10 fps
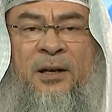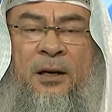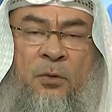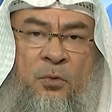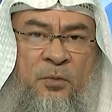
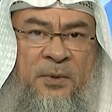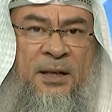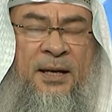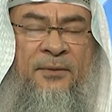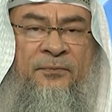A'udhu
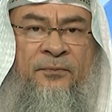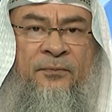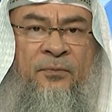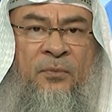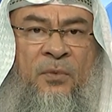billah.
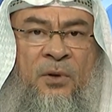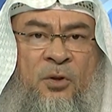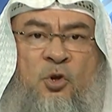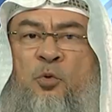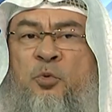
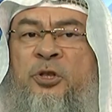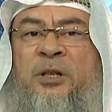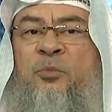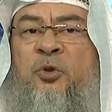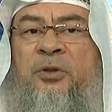No
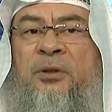Muslim would